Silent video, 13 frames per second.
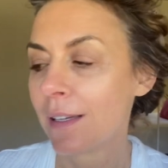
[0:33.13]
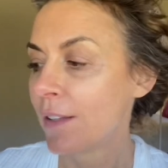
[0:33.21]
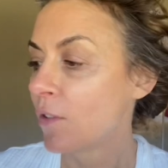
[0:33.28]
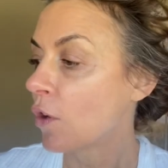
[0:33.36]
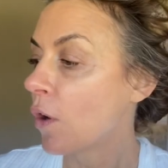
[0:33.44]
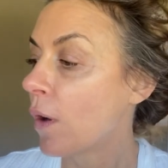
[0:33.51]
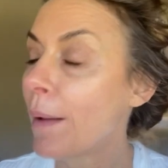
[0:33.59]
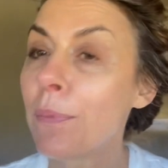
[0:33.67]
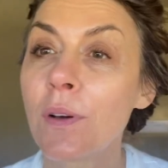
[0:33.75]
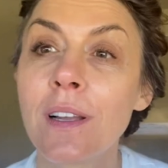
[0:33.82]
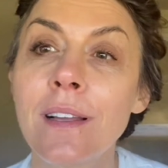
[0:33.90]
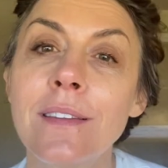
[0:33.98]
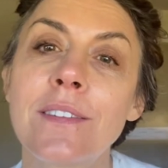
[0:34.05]
So I put
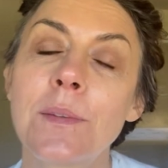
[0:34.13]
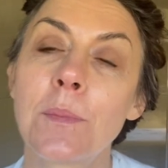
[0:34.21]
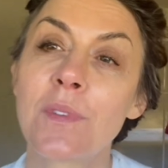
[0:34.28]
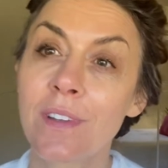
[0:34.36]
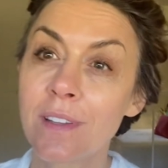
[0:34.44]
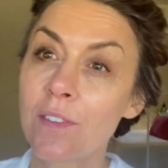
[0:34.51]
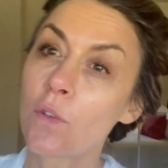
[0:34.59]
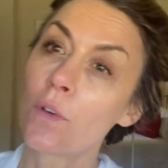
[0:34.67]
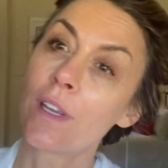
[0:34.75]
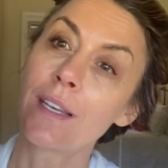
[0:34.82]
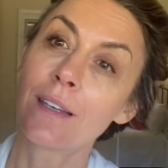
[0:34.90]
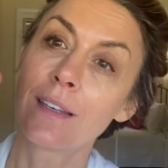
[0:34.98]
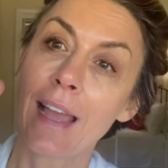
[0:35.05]
on some sunscreen.